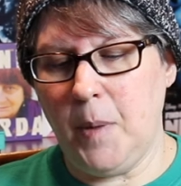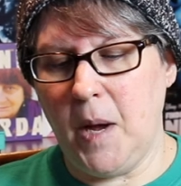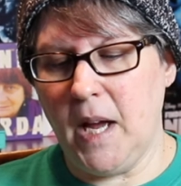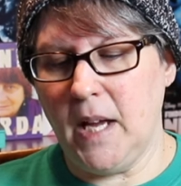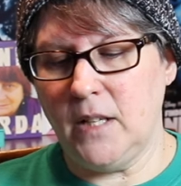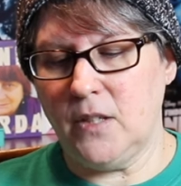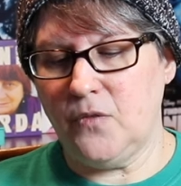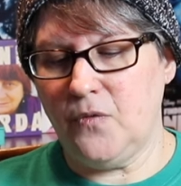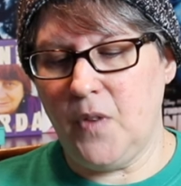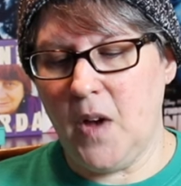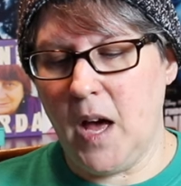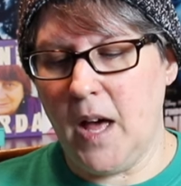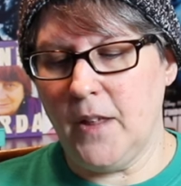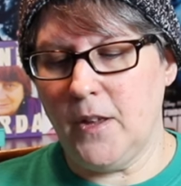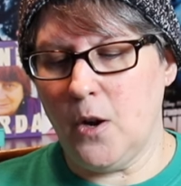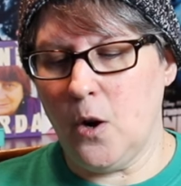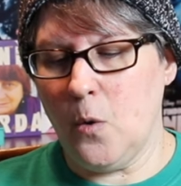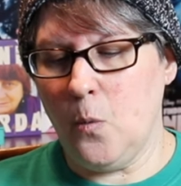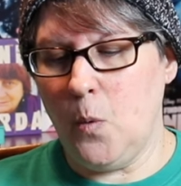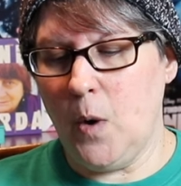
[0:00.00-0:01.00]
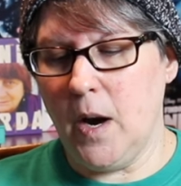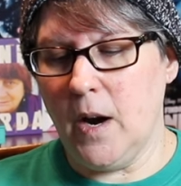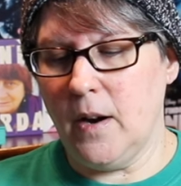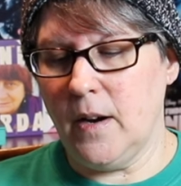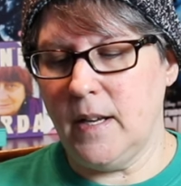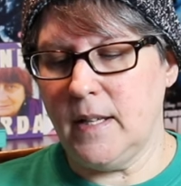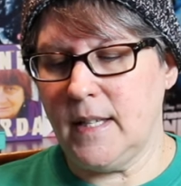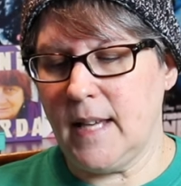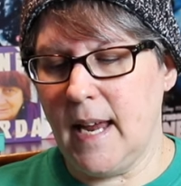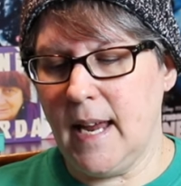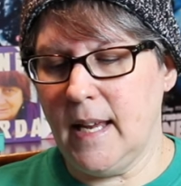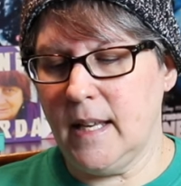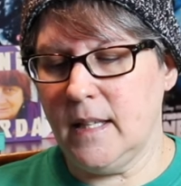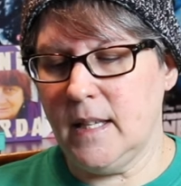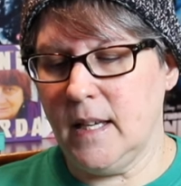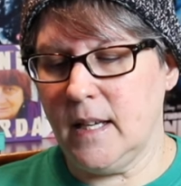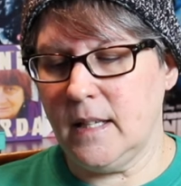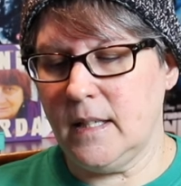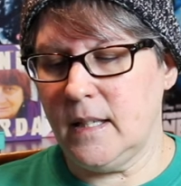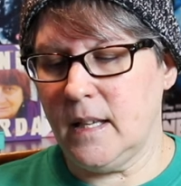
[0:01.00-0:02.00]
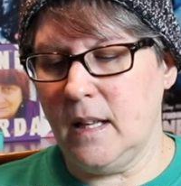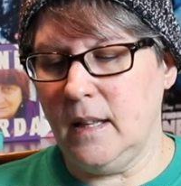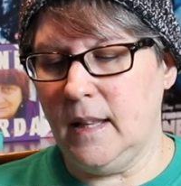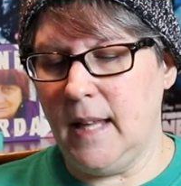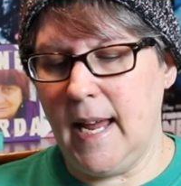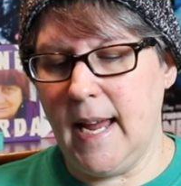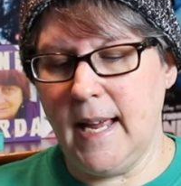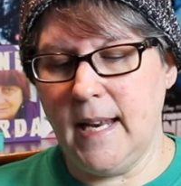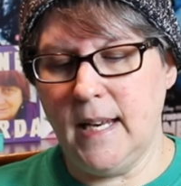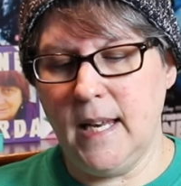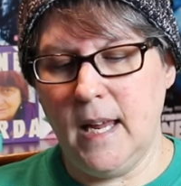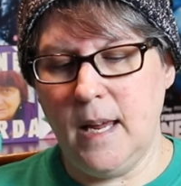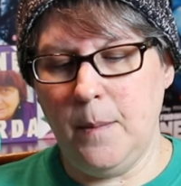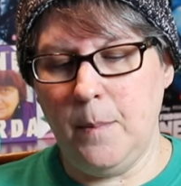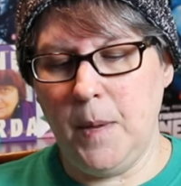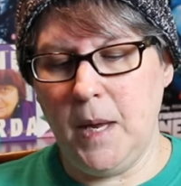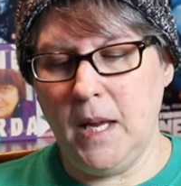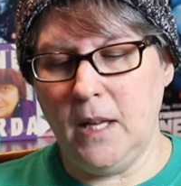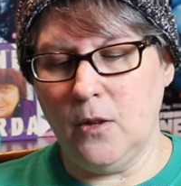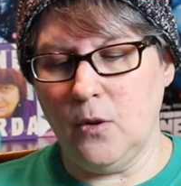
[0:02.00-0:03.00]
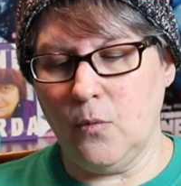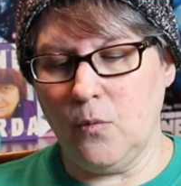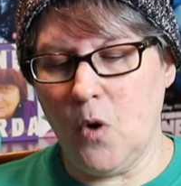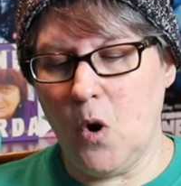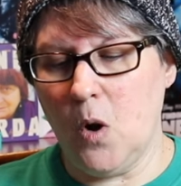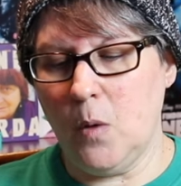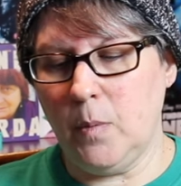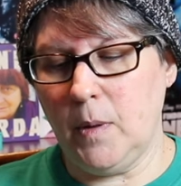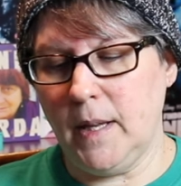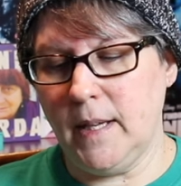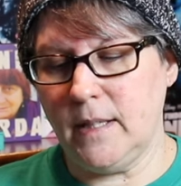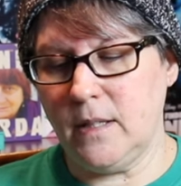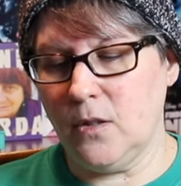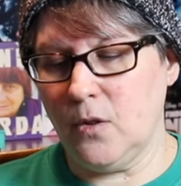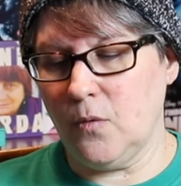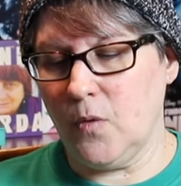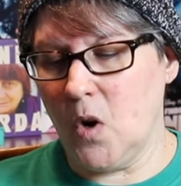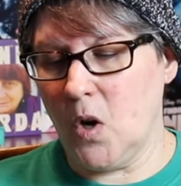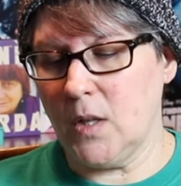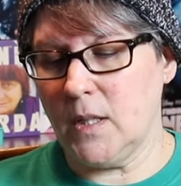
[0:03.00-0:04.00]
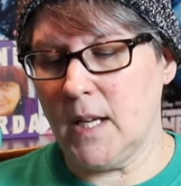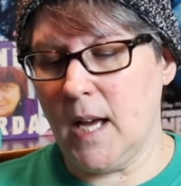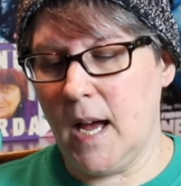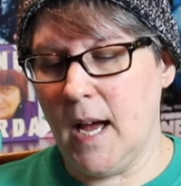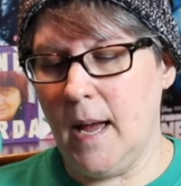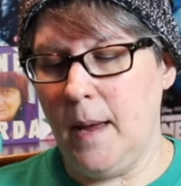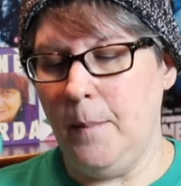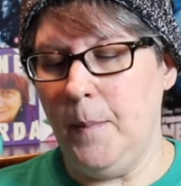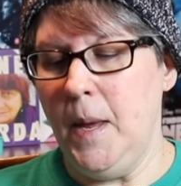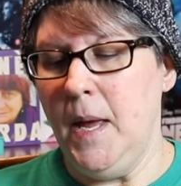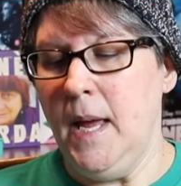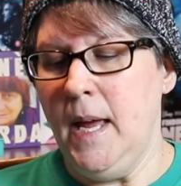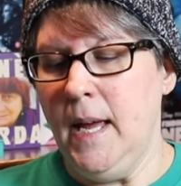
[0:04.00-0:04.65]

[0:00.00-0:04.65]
by his father, where his antics land him in the wrong place at the wrong time.